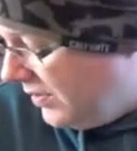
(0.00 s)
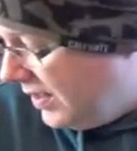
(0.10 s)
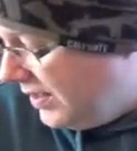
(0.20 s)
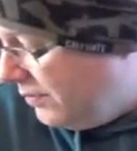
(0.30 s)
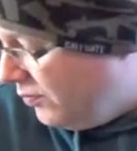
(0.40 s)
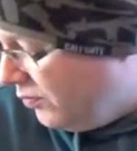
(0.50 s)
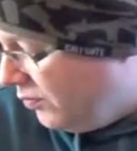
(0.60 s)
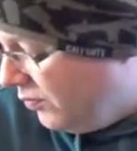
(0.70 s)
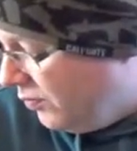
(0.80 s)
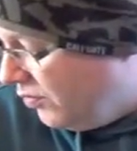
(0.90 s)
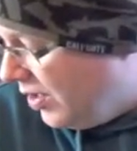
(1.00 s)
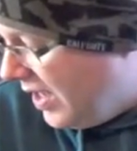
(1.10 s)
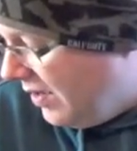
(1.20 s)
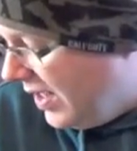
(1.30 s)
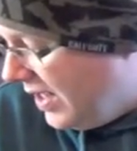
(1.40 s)
they did bring
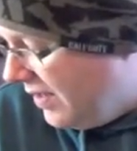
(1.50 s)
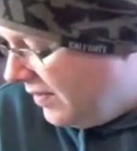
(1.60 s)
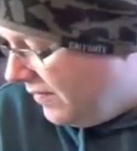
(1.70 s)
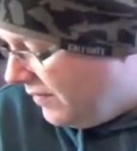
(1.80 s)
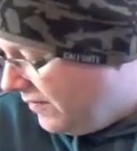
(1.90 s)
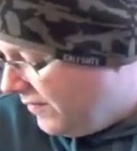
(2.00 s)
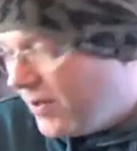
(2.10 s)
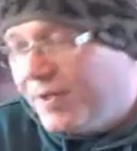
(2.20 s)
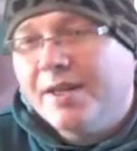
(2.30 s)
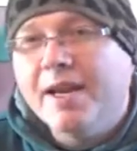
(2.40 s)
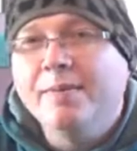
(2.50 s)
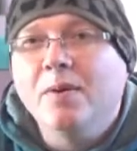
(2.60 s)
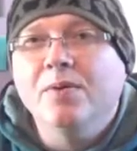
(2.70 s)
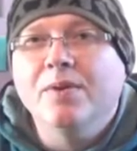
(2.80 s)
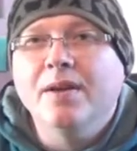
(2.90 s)
out a third game
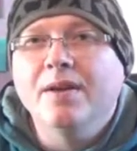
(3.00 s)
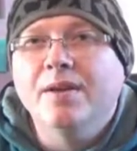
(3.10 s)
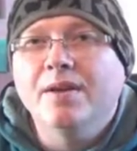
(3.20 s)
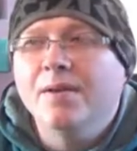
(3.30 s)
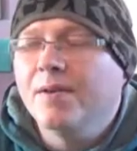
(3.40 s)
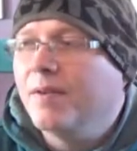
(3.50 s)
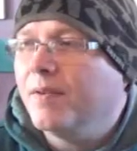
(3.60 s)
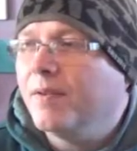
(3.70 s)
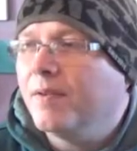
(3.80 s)
on the uh,